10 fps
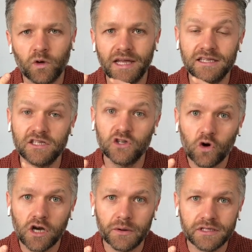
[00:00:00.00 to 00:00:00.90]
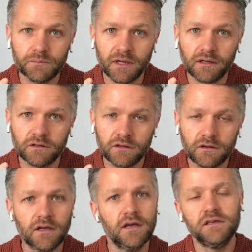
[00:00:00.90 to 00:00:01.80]
what it is you're going to build,
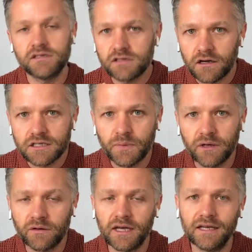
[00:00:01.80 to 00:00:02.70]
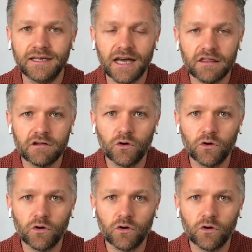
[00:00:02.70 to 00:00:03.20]
start to build it, gather an